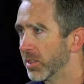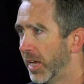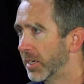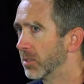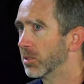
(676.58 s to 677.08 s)

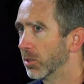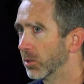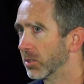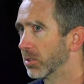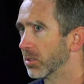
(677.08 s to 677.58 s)
that
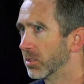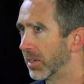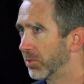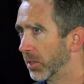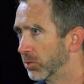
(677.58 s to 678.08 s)
until it's a
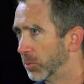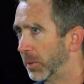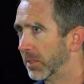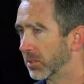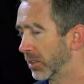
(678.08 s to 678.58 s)
safe enough
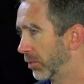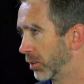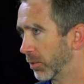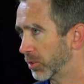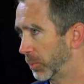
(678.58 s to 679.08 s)
space, a
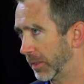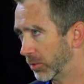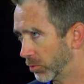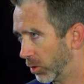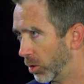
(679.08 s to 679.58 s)
level enough
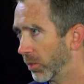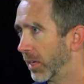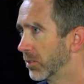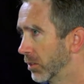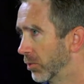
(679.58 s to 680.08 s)
space for all
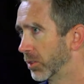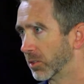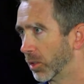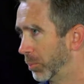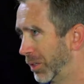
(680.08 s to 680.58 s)
that stuff to
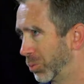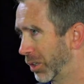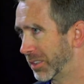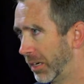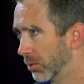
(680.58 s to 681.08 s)
start being
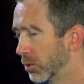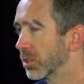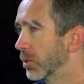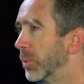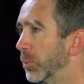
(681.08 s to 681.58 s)
worked out. There's
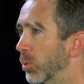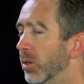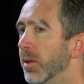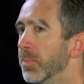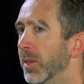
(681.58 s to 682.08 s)
just some people.
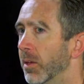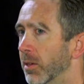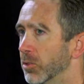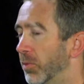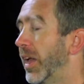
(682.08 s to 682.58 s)

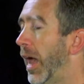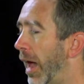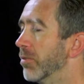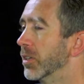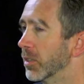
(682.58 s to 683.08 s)
So if they
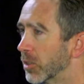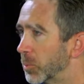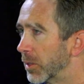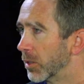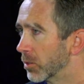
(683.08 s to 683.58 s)
haven't
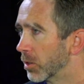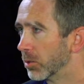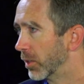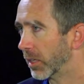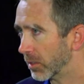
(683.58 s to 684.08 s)
experienced
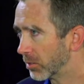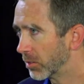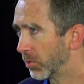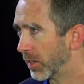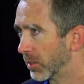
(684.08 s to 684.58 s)
that
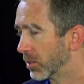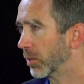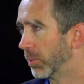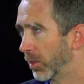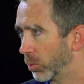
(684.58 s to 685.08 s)
list of things
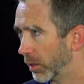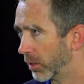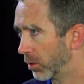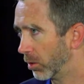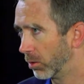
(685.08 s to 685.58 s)
that, by the way,
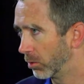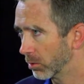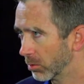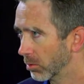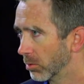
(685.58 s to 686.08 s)
are all
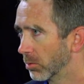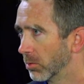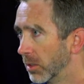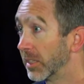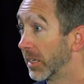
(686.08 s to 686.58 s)

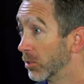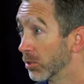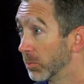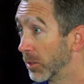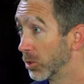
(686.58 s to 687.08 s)
indicators
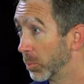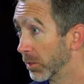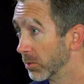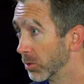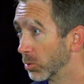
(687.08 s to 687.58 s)
of major
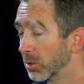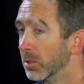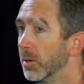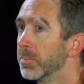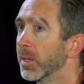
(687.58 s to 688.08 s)
depressive
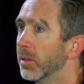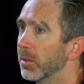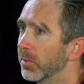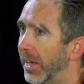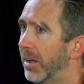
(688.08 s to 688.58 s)
disorder,
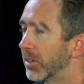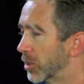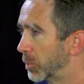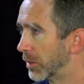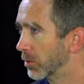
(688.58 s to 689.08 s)
if they haven't
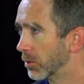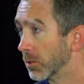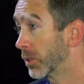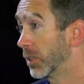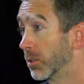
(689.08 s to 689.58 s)
experienced those,
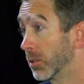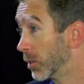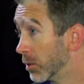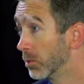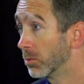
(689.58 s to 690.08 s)
okay,
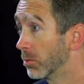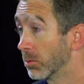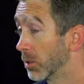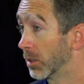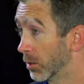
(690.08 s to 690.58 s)
good.
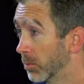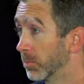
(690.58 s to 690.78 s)
Like,